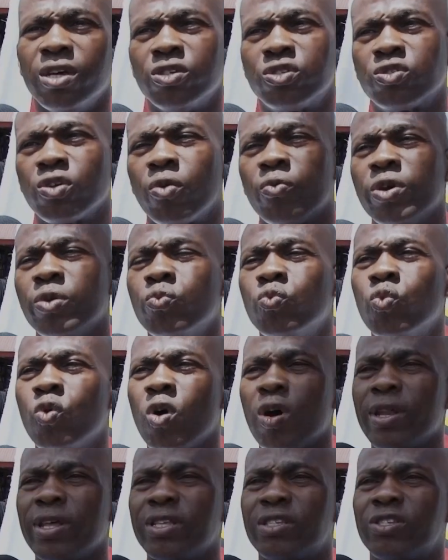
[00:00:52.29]
So we
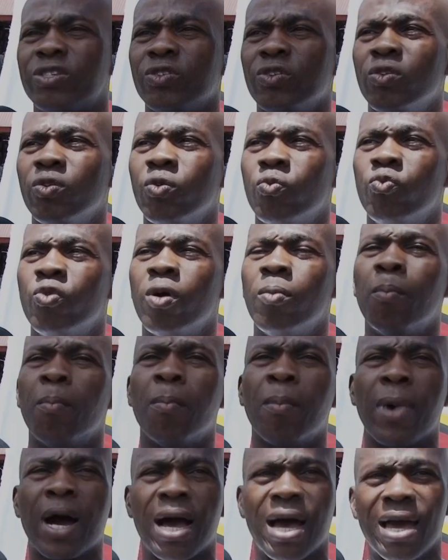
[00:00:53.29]
wanted to
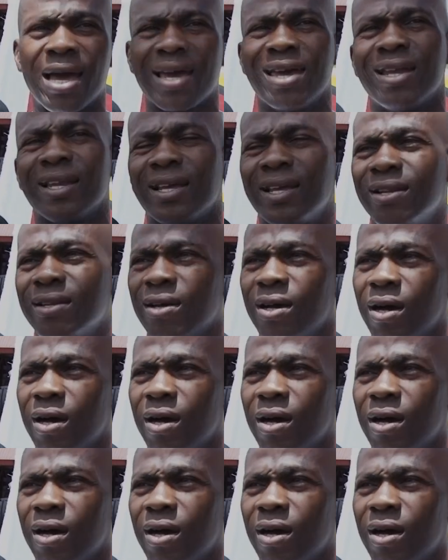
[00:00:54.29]
remind